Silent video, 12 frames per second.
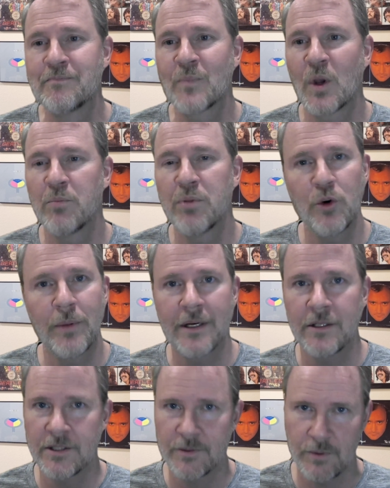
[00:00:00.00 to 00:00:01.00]

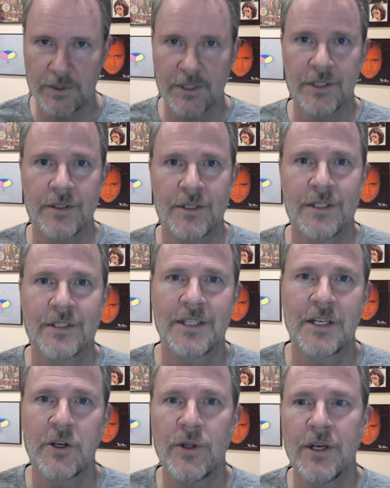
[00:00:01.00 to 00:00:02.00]
Bluebells was a
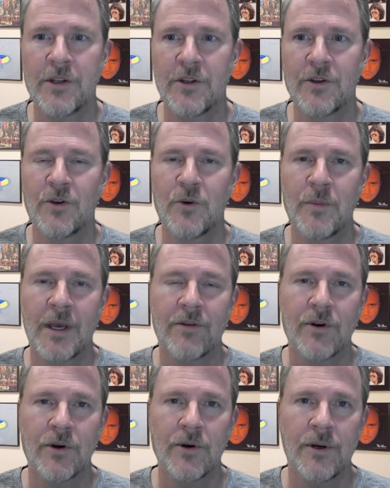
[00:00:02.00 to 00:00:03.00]
single that you may have
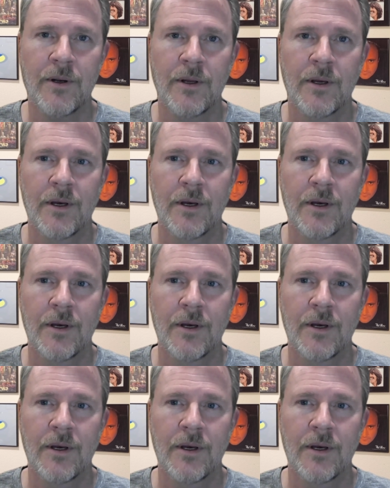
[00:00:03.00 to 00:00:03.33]
heard.